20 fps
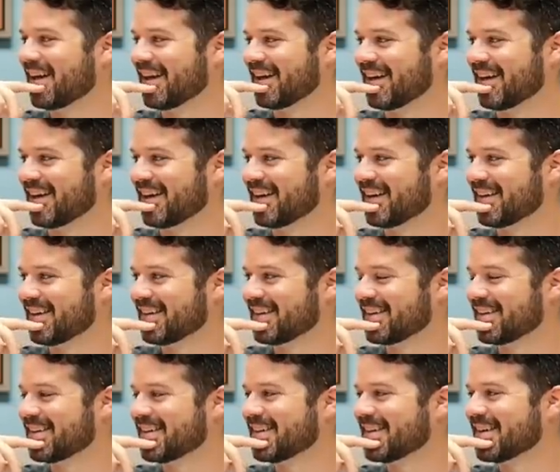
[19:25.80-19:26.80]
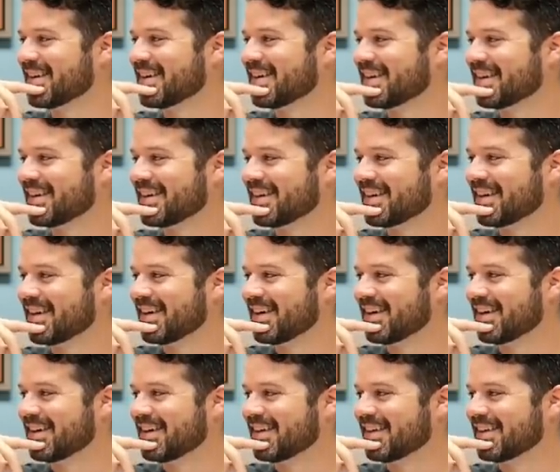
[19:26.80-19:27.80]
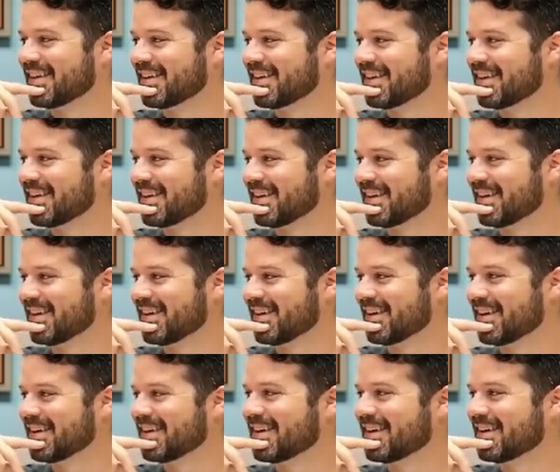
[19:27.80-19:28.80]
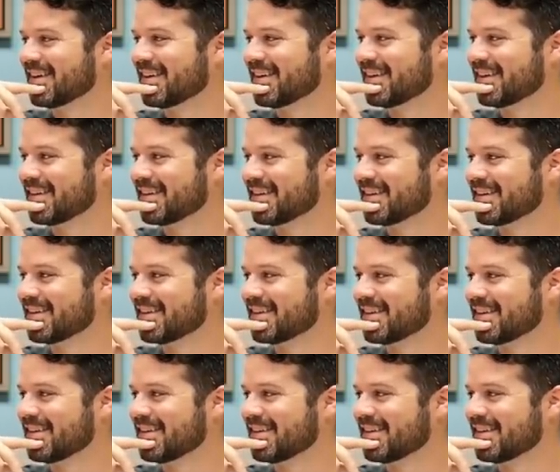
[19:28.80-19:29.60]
The person shown says nothing.